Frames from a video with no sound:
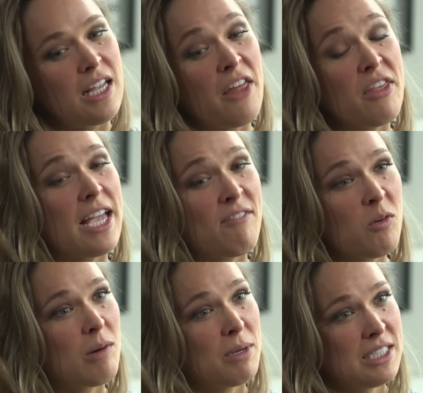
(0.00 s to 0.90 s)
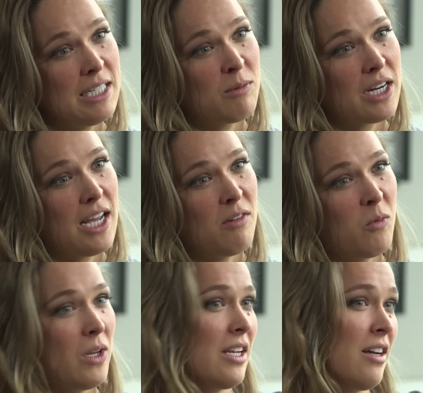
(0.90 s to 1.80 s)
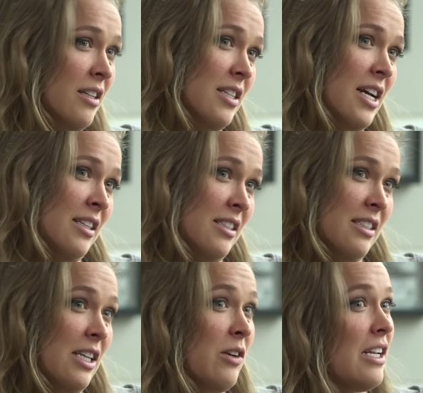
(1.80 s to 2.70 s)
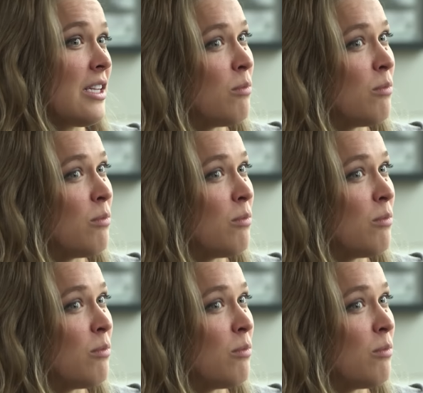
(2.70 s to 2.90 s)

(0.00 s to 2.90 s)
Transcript: I think everyone on my team, we're gonna have a wing contest to see who can eat the